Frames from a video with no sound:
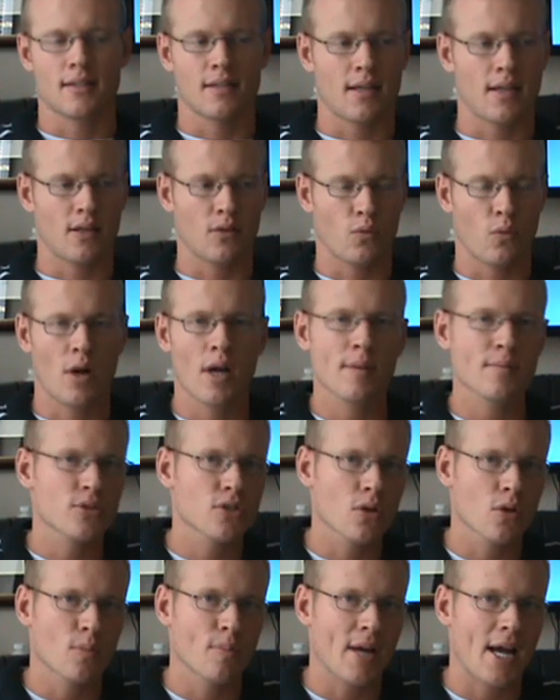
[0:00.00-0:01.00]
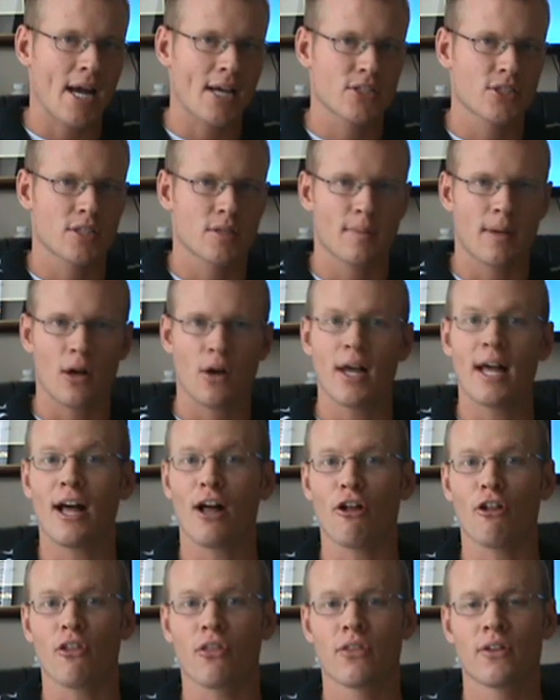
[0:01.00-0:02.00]
and why I'm so passionate about
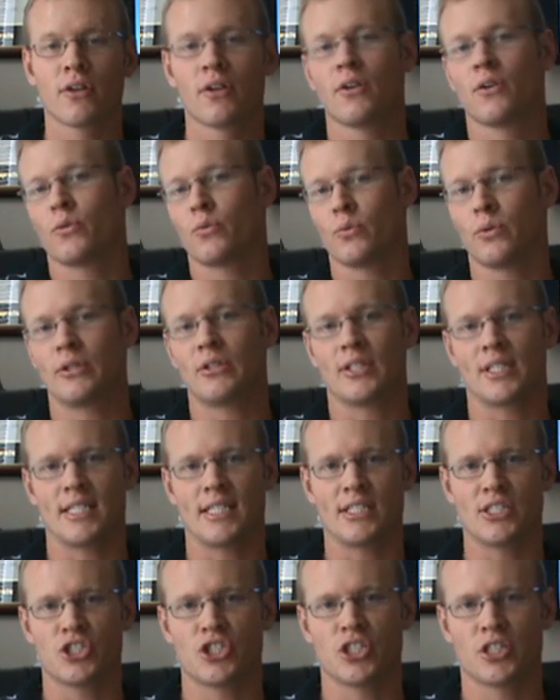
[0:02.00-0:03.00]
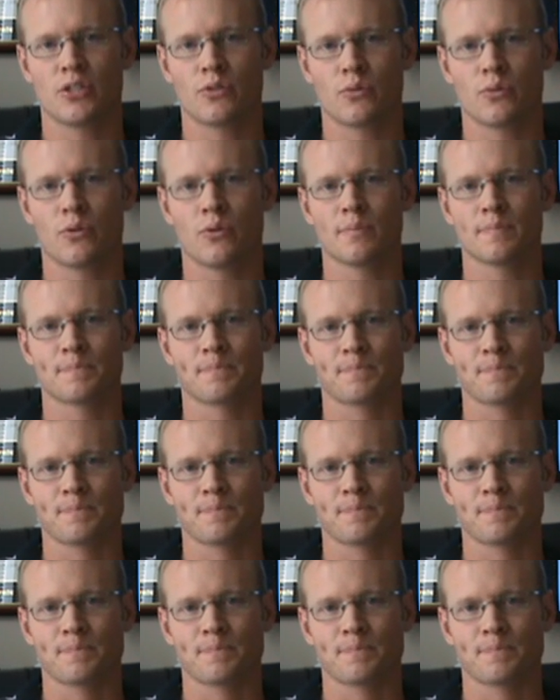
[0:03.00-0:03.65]
health really in general.